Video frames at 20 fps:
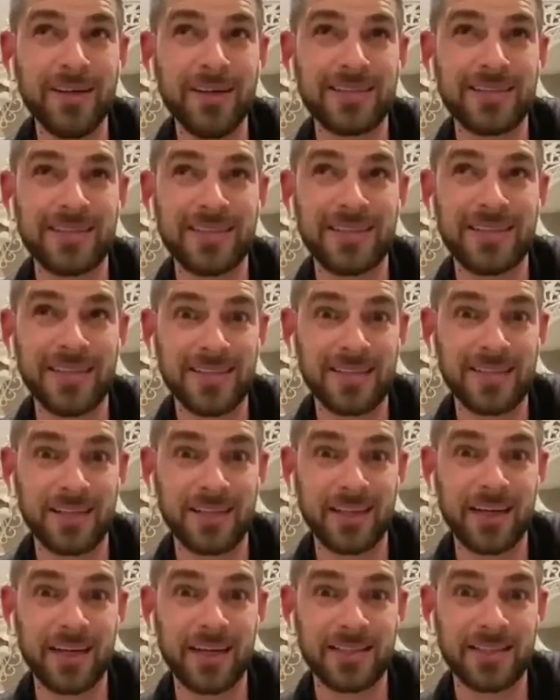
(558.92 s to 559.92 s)

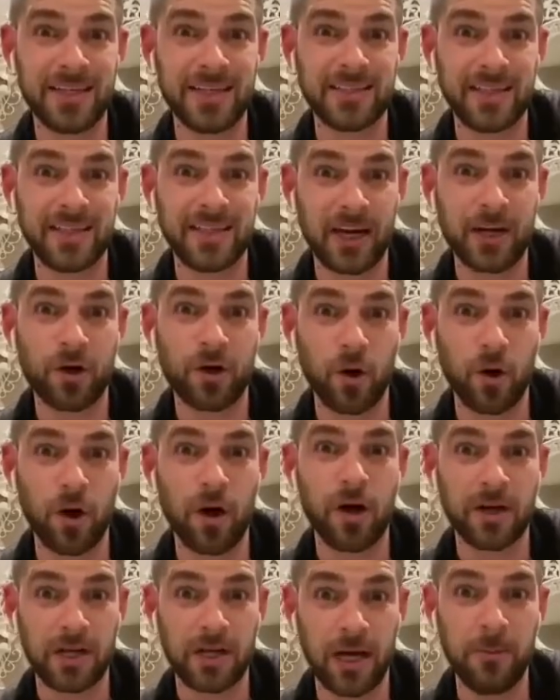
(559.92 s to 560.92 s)
statistically as an entire
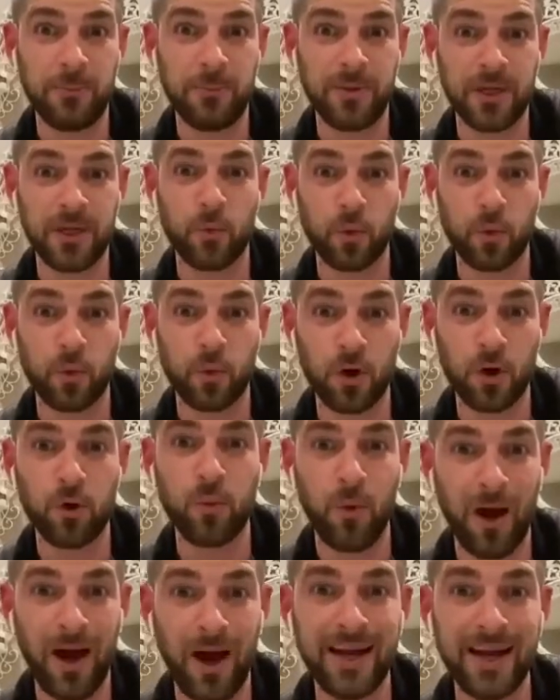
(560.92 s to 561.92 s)
company
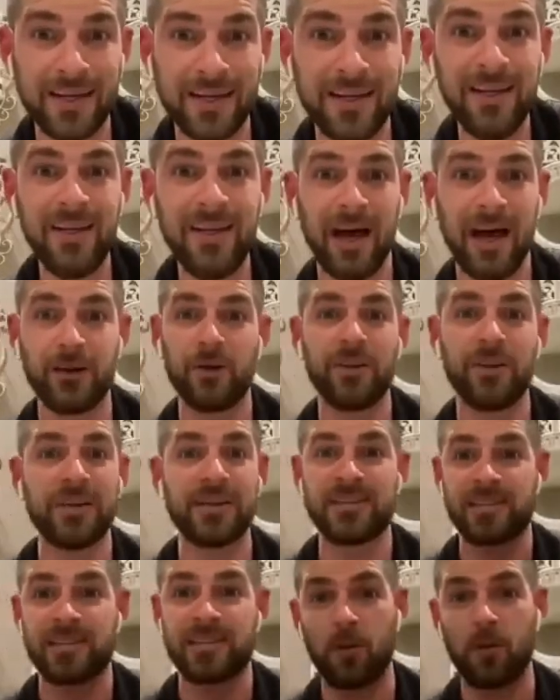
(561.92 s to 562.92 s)
worldwide. I know that
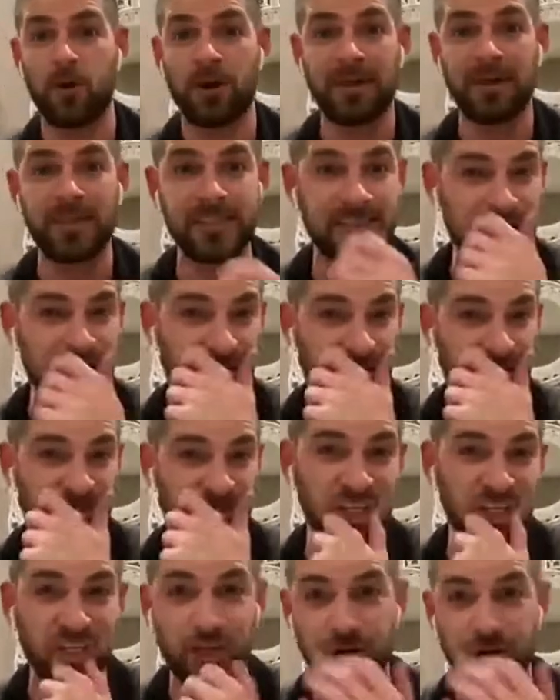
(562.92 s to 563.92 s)
some organizations
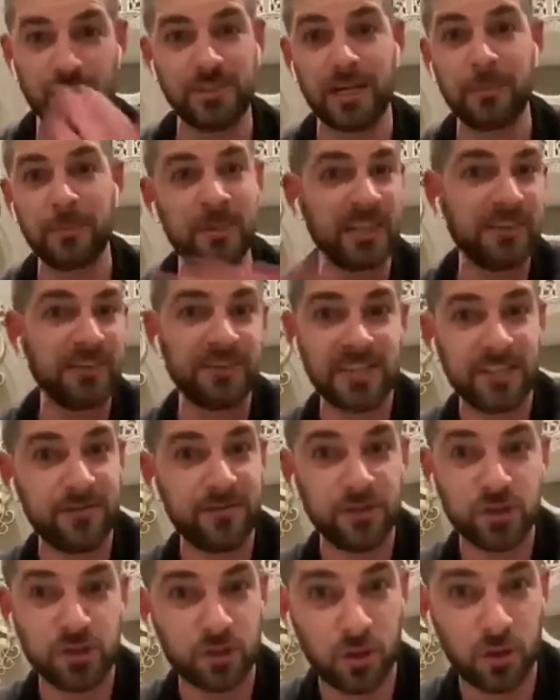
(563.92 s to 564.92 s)
like yours, I believe, is even
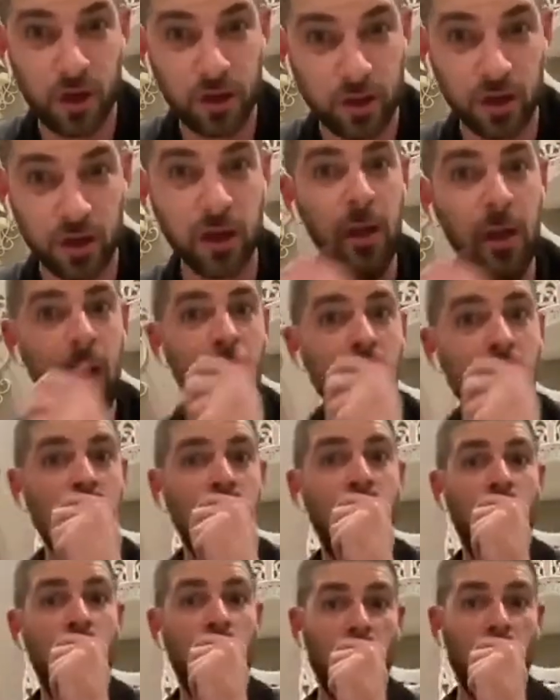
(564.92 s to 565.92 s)
stronger.
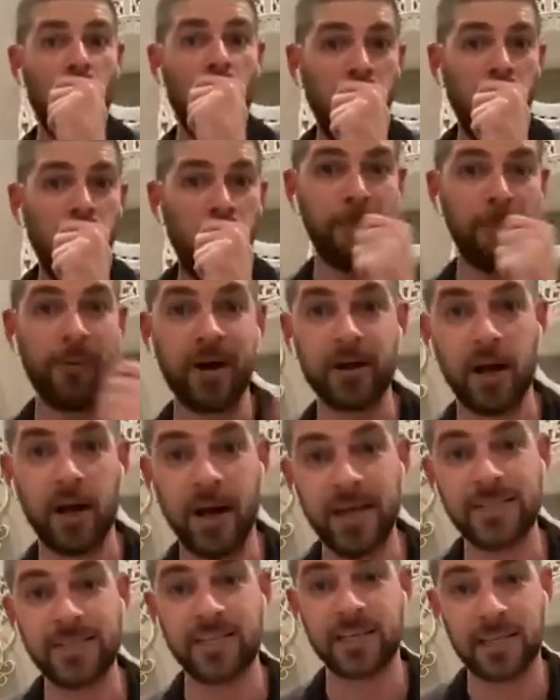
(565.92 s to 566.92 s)
Mm-hmm. But
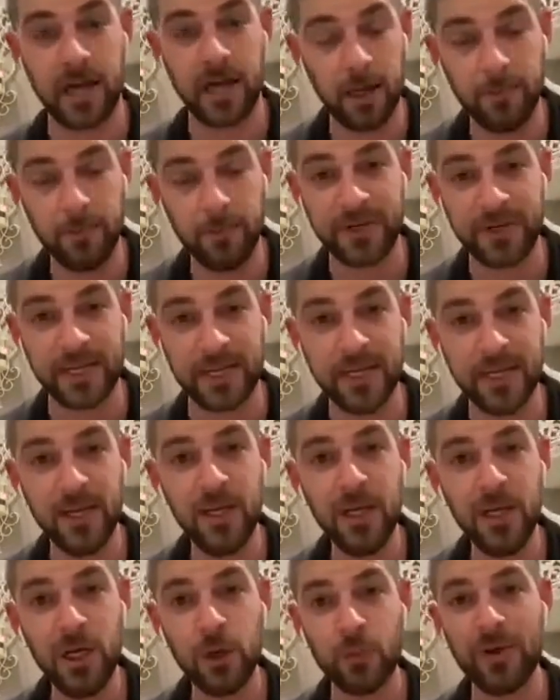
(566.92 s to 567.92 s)
as a company,
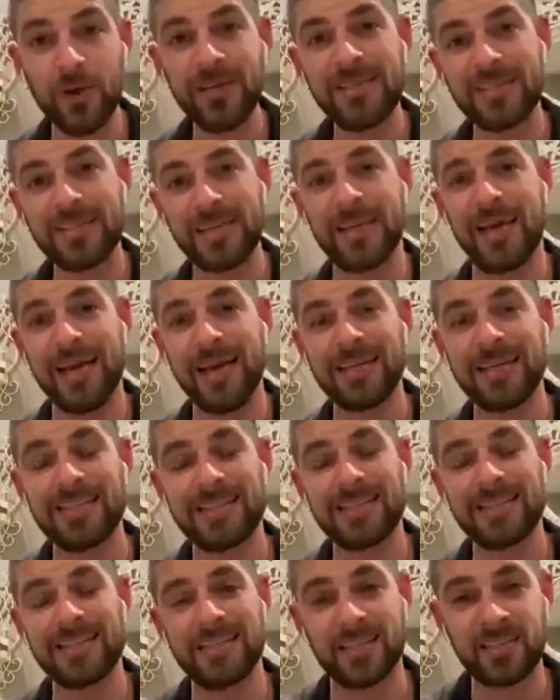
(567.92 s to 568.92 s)
we sit at
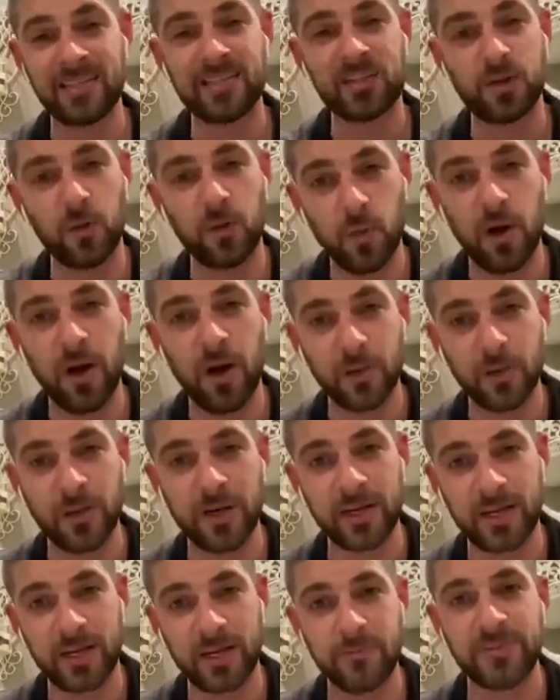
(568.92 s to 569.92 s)
6-to-1 when
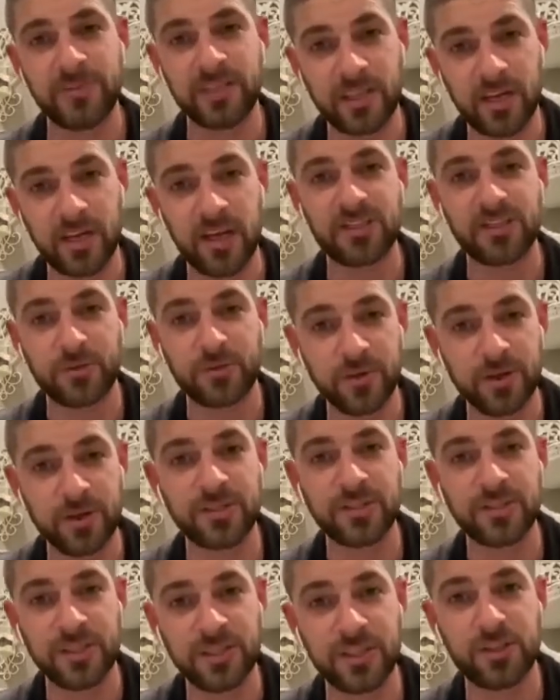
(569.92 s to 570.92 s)
it comes to customers
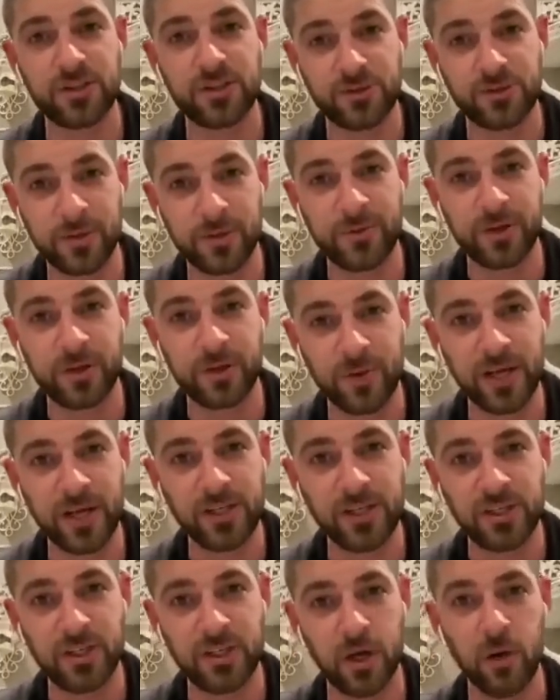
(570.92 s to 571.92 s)
to distributor
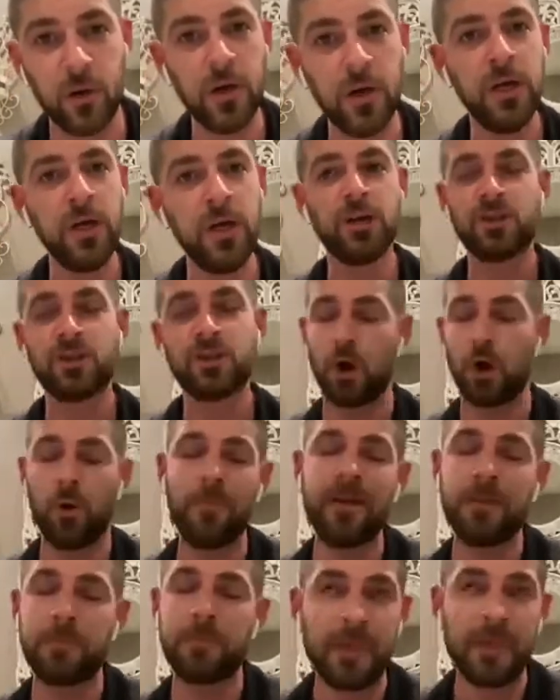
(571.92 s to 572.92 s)
ratio. So
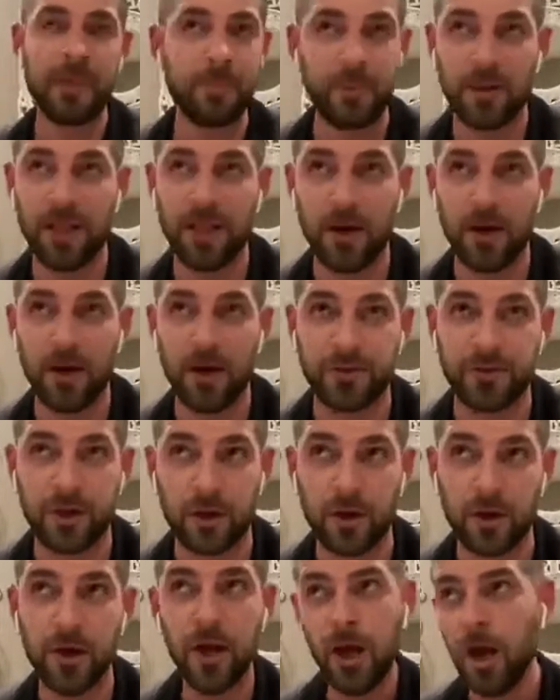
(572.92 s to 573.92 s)
many people out
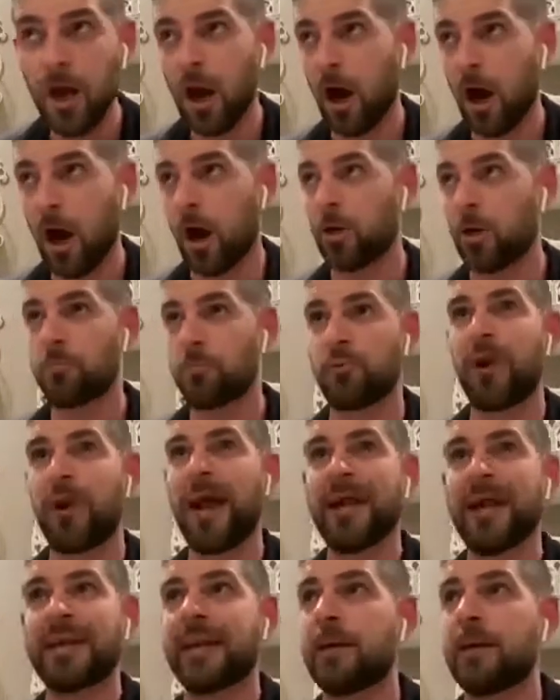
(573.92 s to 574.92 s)
there are
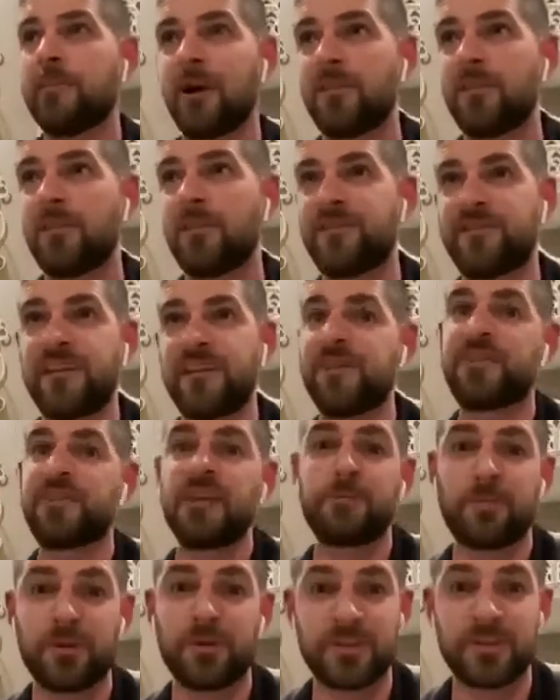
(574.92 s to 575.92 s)
bragging about
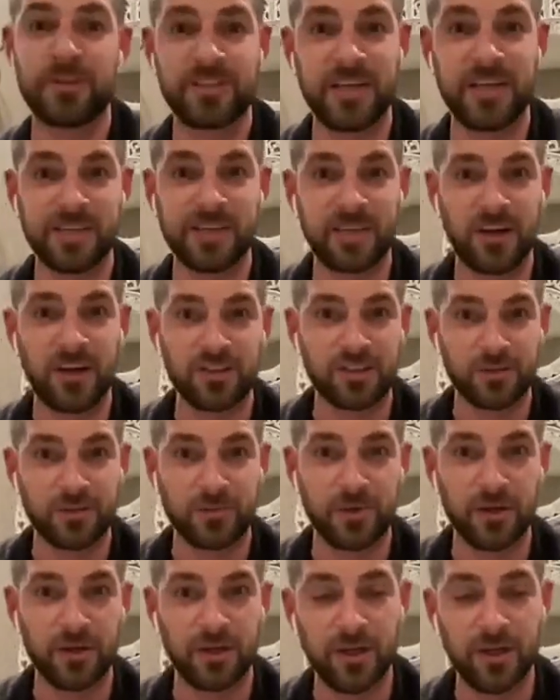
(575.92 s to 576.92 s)
50%
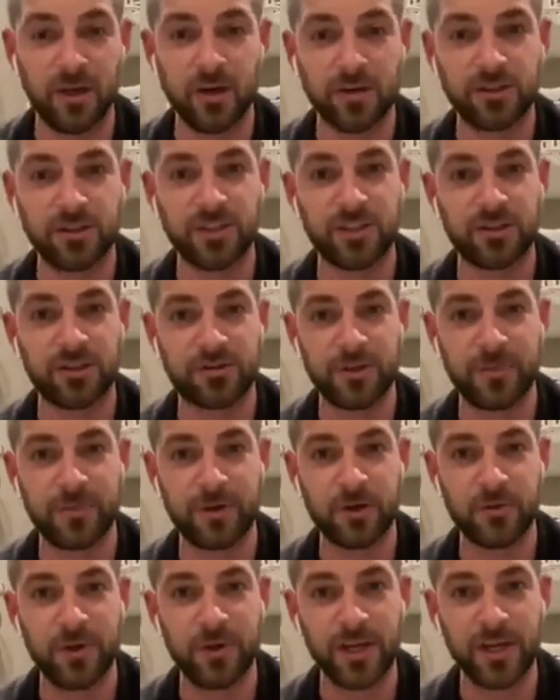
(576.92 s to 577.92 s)
customer, you know, to
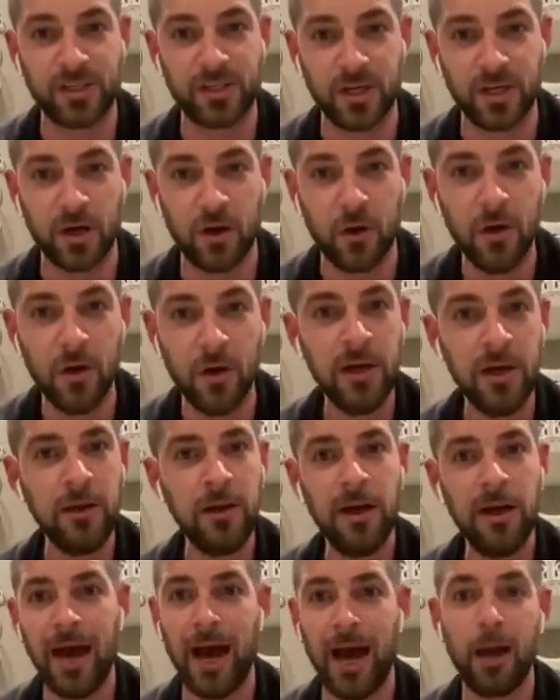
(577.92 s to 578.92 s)
distributor ratio.
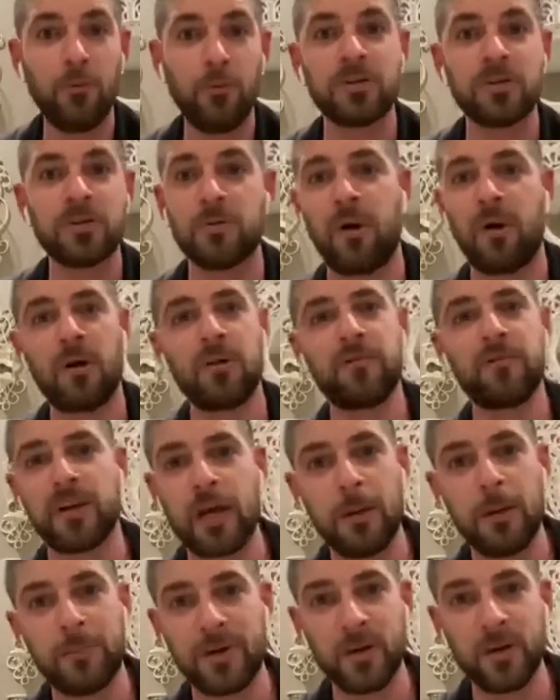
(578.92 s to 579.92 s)
I was a part of a
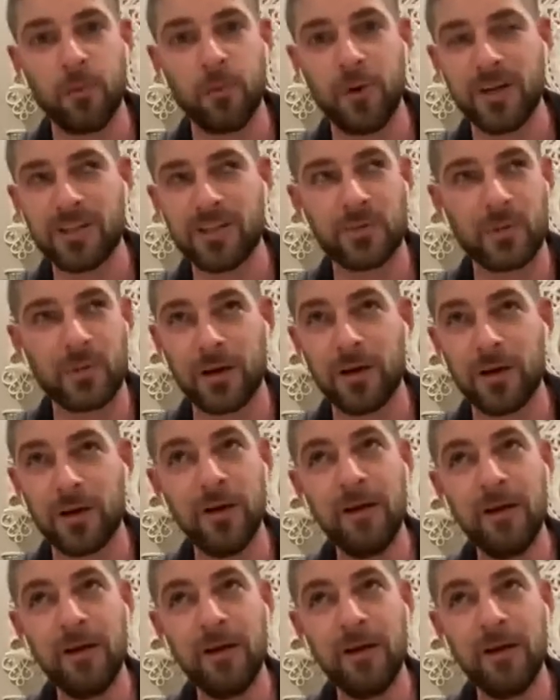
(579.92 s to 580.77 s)
company once where